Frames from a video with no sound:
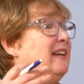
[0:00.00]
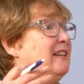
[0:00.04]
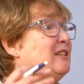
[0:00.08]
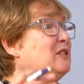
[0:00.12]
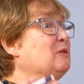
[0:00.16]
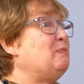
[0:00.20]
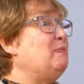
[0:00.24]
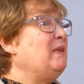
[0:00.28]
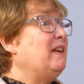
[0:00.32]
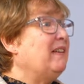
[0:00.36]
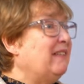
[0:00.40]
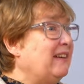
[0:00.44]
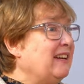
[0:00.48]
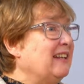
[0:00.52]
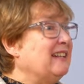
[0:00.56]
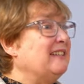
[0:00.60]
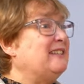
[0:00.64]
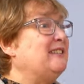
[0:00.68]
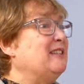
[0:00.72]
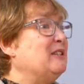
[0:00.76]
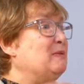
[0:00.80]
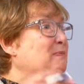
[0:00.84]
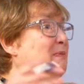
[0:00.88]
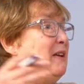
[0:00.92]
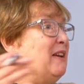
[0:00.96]
experiences
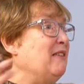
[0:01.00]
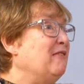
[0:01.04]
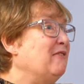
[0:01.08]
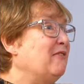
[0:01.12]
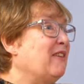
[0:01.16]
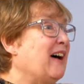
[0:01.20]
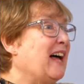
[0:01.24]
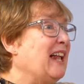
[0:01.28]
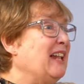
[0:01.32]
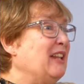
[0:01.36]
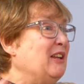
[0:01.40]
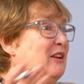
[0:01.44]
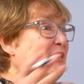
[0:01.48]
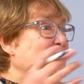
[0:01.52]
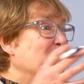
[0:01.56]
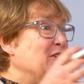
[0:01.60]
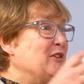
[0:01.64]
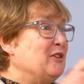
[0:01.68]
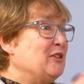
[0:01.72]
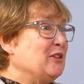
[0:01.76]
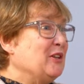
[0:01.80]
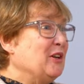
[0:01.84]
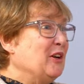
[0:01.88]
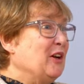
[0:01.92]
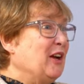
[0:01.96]
experience is being
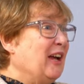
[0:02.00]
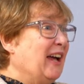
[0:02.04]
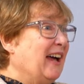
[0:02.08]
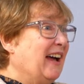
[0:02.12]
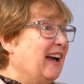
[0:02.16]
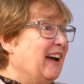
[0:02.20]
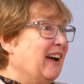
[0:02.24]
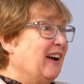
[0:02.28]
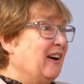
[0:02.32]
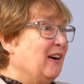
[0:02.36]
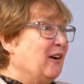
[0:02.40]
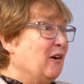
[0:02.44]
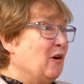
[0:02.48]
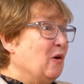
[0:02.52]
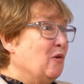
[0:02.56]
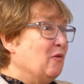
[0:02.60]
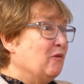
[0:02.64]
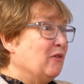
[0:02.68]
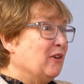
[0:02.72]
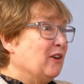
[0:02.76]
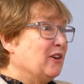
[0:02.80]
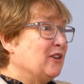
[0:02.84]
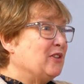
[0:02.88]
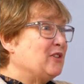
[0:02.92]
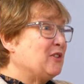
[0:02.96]
valued uh,
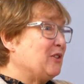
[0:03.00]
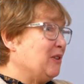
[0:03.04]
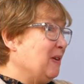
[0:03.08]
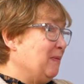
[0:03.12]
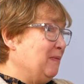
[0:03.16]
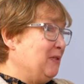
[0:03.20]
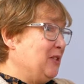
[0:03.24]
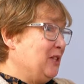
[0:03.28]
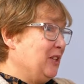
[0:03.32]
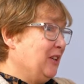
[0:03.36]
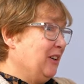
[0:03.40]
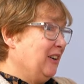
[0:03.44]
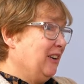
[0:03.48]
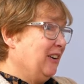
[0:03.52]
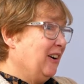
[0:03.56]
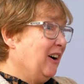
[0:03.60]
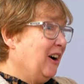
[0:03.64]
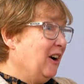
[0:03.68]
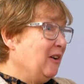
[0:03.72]
over scripture.